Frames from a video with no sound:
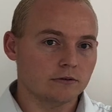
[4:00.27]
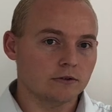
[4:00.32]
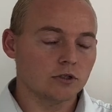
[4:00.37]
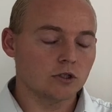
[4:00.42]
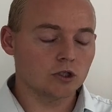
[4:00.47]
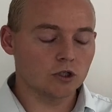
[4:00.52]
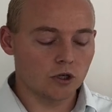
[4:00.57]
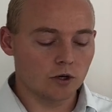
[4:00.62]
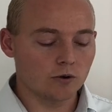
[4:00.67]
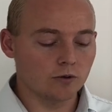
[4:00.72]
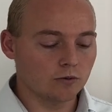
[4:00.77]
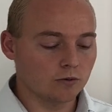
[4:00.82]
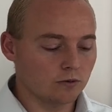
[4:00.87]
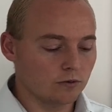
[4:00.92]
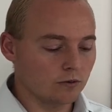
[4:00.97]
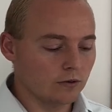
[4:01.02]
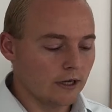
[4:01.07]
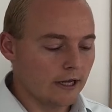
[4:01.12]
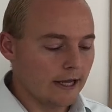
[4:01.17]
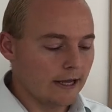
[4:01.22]
So,
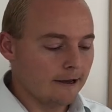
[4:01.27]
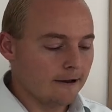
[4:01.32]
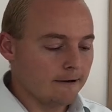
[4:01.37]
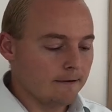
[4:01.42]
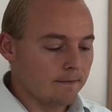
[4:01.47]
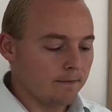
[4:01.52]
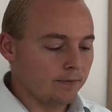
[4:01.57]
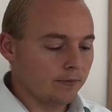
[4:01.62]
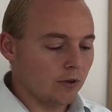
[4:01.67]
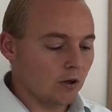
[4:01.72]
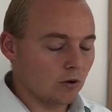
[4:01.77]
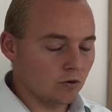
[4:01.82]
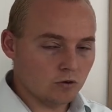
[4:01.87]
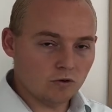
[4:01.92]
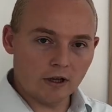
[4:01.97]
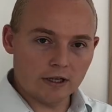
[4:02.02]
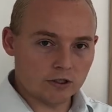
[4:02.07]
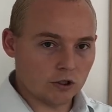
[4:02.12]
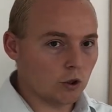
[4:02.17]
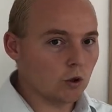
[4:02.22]

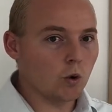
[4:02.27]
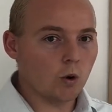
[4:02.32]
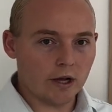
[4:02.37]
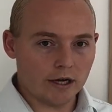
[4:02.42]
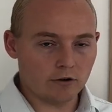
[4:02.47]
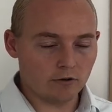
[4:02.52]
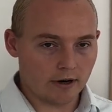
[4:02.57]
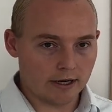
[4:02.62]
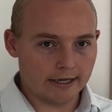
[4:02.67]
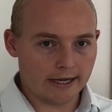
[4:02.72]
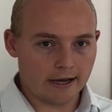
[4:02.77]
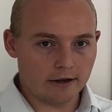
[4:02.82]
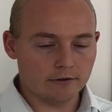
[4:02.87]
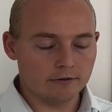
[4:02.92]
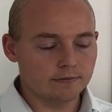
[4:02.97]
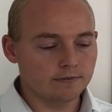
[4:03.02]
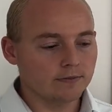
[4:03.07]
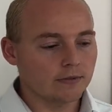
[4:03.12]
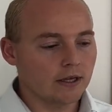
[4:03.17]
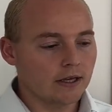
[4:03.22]
as a quick rundown,
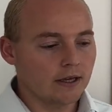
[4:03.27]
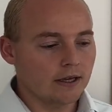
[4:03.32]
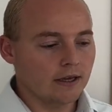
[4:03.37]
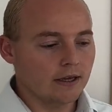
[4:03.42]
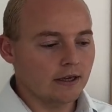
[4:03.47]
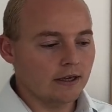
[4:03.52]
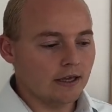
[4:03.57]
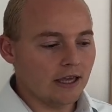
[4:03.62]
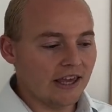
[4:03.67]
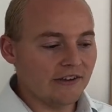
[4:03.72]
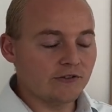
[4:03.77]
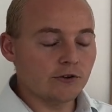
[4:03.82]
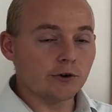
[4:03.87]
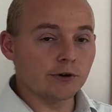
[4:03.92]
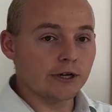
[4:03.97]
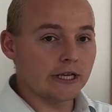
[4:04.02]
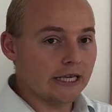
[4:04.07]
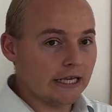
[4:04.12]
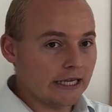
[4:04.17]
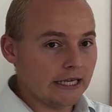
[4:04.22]
if you're
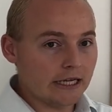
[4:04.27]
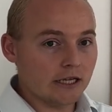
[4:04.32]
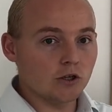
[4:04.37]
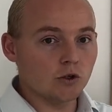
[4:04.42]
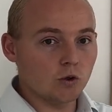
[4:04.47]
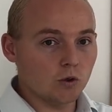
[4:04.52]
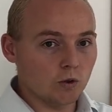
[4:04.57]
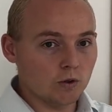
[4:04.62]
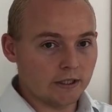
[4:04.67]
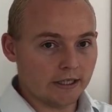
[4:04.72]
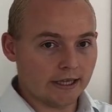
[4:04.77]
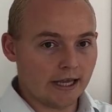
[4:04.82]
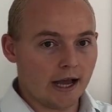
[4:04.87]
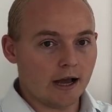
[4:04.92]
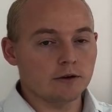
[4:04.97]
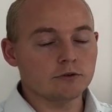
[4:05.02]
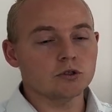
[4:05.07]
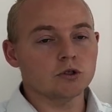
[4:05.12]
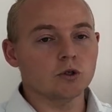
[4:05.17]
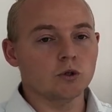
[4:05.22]
heating and cooling the
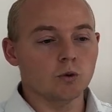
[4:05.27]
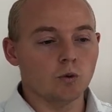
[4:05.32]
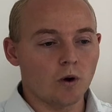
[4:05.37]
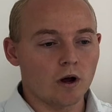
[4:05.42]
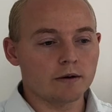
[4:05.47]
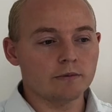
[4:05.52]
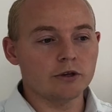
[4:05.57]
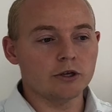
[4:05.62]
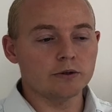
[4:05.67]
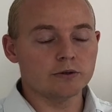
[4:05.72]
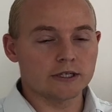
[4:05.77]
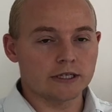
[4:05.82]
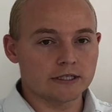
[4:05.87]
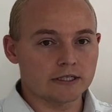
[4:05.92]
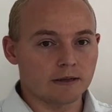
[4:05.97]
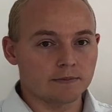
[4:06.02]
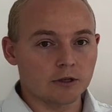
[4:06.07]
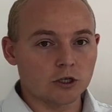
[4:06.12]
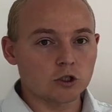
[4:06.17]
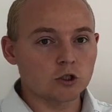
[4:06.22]
house, you want to be using
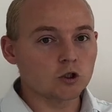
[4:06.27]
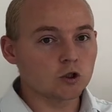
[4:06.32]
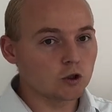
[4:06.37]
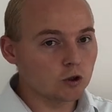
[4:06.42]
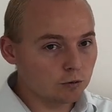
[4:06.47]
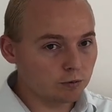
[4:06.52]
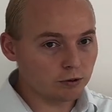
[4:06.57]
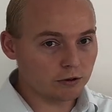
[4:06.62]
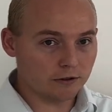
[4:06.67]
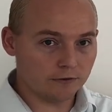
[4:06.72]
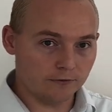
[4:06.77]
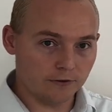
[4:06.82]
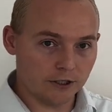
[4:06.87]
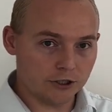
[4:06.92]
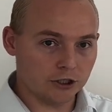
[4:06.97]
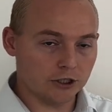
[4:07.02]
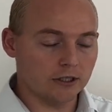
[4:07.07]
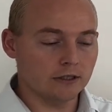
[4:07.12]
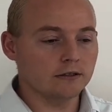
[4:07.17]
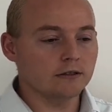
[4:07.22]
something super
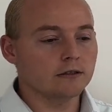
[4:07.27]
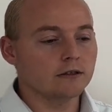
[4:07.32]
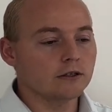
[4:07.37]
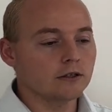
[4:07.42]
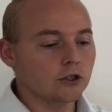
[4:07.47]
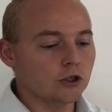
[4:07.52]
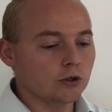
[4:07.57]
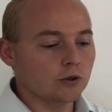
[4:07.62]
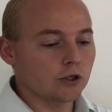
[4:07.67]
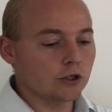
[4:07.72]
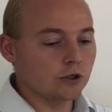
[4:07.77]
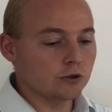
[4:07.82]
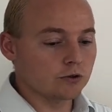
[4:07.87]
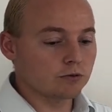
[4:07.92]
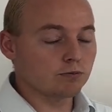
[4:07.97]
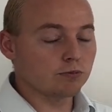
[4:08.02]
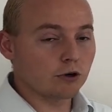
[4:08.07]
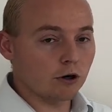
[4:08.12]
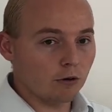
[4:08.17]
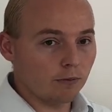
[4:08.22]
efficient. You can use
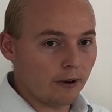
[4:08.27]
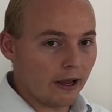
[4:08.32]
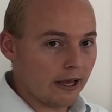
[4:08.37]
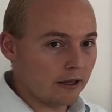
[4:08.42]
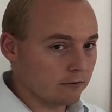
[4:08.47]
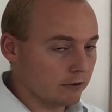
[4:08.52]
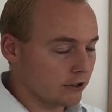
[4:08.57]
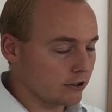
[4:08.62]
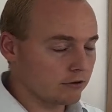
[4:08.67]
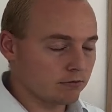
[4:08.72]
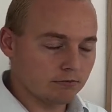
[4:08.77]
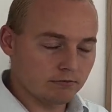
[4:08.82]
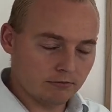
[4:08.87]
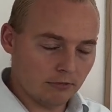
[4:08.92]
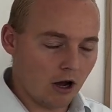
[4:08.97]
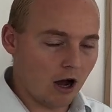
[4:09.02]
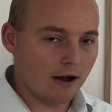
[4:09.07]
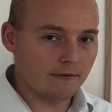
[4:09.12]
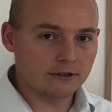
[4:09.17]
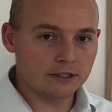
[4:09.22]
propane, which
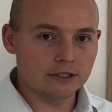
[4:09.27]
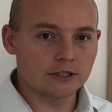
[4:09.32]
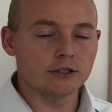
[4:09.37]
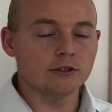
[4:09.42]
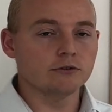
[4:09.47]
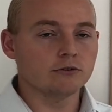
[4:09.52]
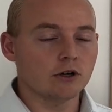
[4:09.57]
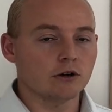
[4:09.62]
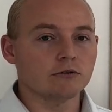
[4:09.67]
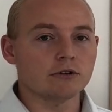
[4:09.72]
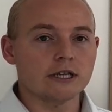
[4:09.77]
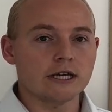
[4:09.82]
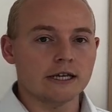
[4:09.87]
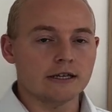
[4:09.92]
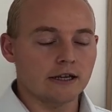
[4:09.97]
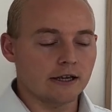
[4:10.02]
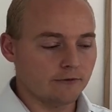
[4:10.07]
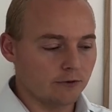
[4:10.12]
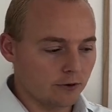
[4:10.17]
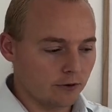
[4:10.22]
obviously you don't need
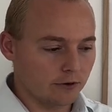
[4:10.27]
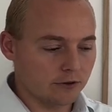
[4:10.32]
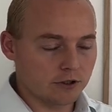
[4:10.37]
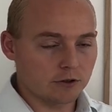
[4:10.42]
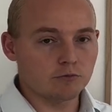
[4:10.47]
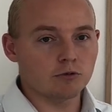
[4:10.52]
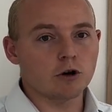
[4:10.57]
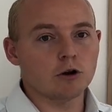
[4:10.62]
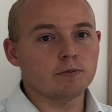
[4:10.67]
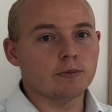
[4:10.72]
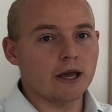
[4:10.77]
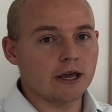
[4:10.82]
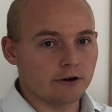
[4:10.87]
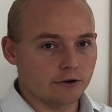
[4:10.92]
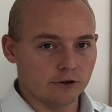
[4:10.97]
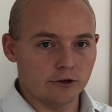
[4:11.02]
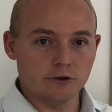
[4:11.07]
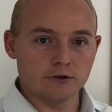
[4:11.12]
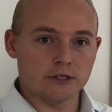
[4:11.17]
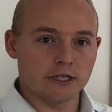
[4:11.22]
if you're using propane or
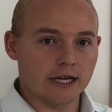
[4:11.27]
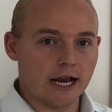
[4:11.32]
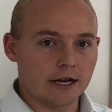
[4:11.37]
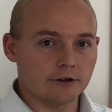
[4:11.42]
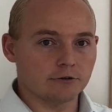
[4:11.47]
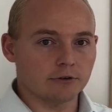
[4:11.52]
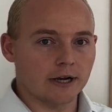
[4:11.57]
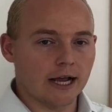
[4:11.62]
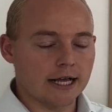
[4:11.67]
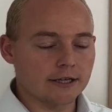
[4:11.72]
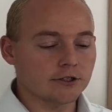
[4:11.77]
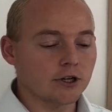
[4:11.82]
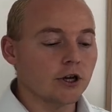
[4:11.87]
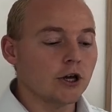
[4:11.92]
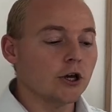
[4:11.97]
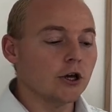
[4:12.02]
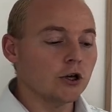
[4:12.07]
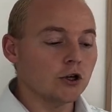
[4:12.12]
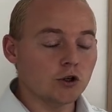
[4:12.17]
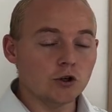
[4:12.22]
you're using natural gas.
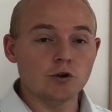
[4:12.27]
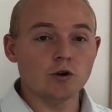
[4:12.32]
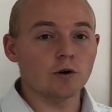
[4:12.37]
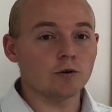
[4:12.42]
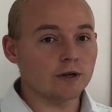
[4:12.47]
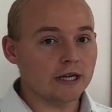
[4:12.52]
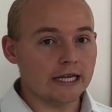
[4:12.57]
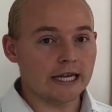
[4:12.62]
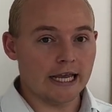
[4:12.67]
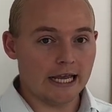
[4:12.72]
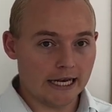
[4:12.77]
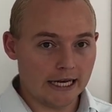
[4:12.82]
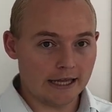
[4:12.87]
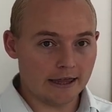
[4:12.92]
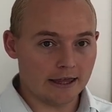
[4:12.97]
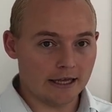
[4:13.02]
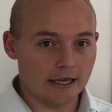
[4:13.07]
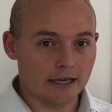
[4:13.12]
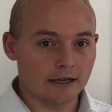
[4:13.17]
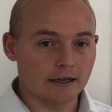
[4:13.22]
You don't need
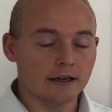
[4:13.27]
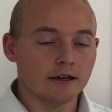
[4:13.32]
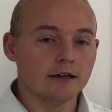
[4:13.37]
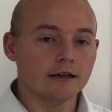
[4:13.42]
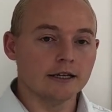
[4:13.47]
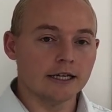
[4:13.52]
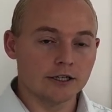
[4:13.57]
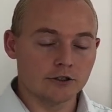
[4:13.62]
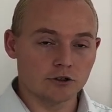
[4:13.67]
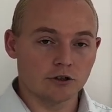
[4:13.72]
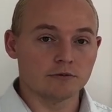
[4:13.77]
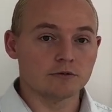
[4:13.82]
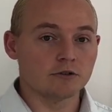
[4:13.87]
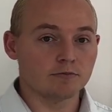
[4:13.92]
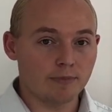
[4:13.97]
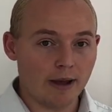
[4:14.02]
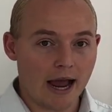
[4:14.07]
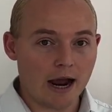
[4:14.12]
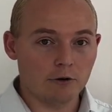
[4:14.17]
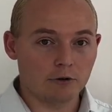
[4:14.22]
anything in terms of
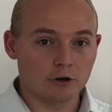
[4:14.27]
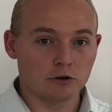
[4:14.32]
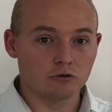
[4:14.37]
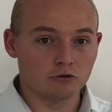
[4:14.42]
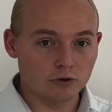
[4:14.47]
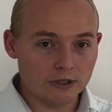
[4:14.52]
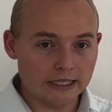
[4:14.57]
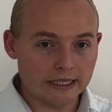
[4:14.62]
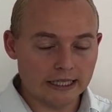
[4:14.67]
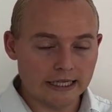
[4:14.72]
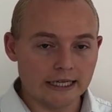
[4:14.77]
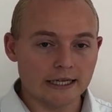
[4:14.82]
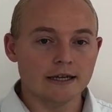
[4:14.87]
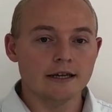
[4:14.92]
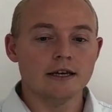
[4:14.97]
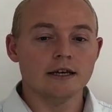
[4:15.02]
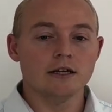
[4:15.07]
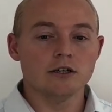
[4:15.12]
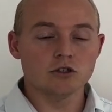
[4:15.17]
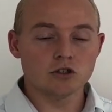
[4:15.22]
power really
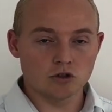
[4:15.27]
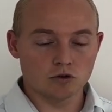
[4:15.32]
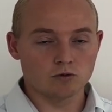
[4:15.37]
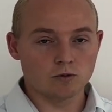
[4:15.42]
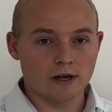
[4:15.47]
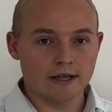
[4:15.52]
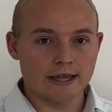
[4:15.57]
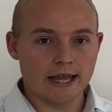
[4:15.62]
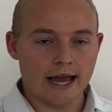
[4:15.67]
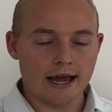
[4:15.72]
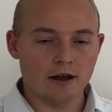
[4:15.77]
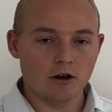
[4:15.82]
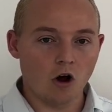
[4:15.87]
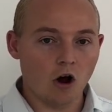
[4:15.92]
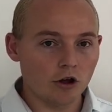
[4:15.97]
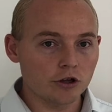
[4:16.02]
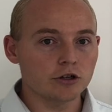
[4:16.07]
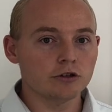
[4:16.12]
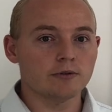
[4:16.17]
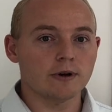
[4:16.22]
to run that.
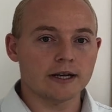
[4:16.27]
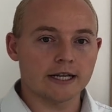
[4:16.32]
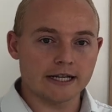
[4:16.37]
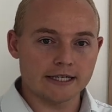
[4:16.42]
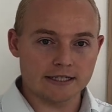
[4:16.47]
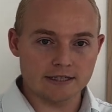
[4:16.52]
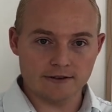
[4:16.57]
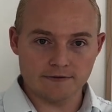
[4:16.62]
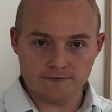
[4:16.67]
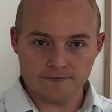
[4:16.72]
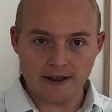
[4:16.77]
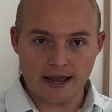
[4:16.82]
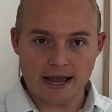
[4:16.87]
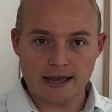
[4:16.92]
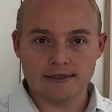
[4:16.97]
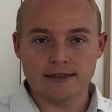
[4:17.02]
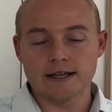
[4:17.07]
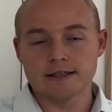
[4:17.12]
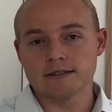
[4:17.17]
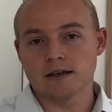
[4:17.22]
All you're running is the
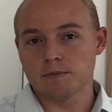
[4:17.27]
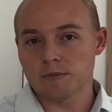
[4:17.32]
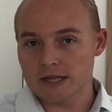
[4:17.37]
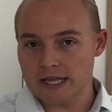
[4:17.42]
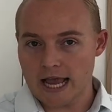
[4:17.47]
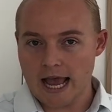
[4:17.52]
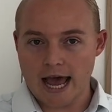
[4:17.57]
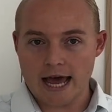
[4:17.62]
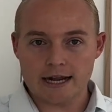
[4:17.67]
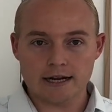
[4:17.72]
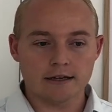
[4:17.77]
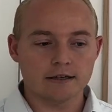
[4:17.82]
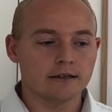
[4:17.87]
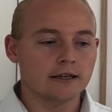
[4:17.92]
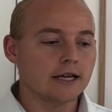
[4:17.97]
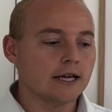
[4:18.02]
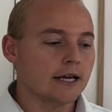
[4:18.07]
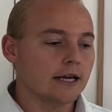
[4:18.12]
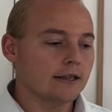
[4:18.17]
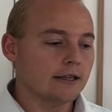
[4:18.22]
fan that's up in the attic.
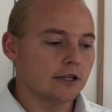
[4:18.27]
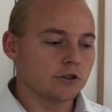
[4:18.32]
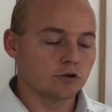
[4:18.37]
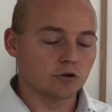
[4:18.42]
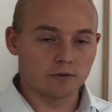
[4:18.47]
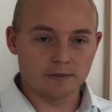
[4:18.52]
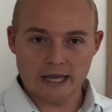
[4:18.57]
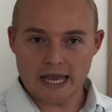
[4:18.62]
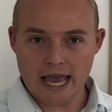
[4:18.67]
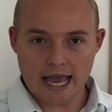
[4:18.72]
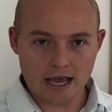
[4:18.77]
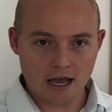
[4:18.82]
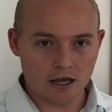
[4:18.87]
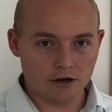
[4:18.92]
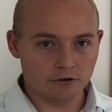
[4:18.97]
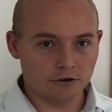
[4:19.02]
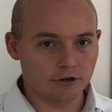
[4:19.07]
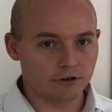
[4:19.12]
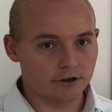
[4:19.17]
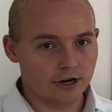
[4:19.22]
That's normally
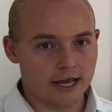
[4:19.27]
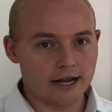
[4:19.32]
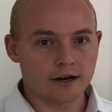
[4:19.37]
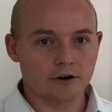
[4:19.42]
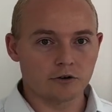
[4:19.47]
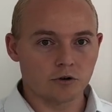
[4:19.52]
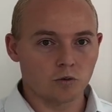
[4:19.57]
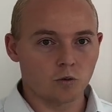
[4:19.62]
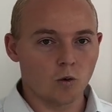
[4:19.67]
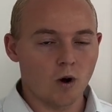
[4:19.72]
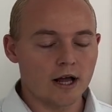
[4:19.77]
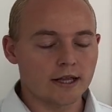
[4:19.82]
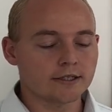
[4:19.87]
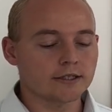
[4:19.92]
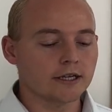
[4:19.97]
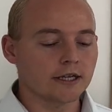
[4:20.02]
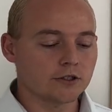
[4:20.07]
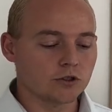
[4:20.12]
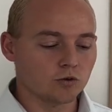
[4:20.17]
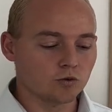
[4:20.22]
800 or 900 watts.
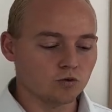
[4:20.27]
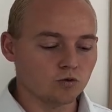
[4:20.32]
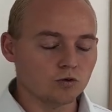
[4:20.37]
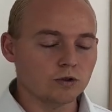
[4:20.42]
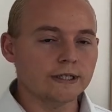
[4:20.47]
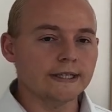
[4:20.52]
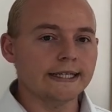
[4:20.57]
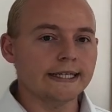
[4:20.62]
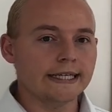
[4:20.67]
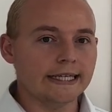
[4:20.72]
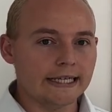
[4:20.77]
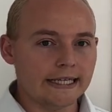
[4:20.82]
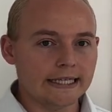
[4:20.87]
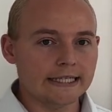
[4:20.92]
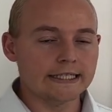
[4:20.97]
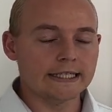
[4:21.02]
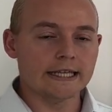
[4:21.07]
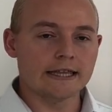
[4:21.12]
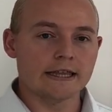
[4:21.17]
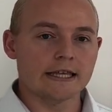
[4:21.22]
It's a really
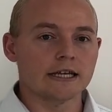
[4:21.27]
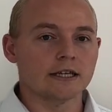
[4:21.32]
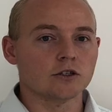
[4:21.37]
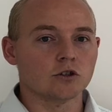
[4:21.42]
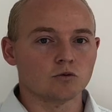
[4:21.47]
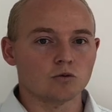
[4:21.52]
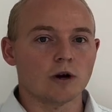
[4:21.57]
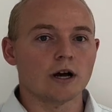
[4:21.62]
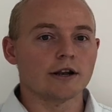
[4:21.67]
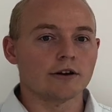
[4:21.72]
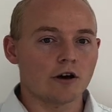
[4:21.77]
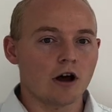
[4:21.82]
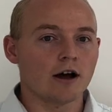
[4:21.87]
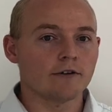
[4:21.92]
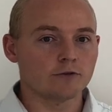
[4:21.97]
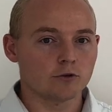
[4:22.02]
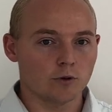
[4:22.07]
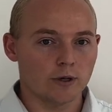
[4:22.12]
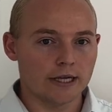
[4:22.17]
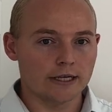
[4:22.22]
easy thing to run
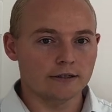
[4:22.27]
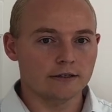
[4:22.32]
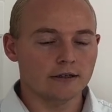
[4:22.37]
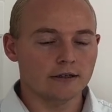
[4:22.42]
off-grid,